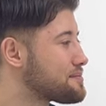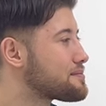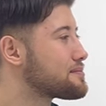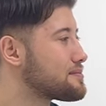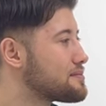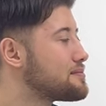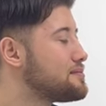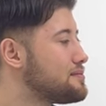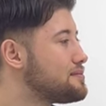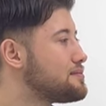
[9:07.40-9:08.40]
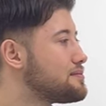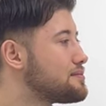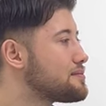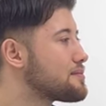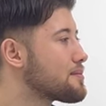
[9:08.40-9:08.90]

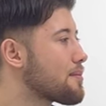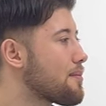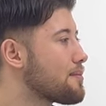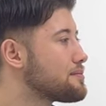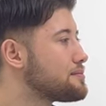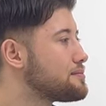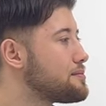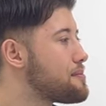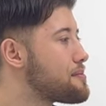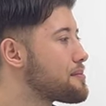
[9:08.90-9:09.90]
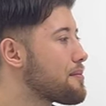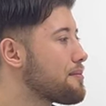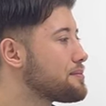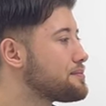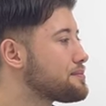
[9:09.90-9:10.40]

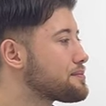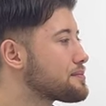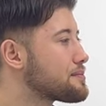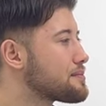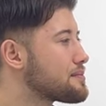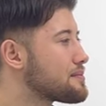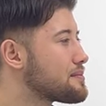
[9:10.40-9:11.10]
This person isn't speaking.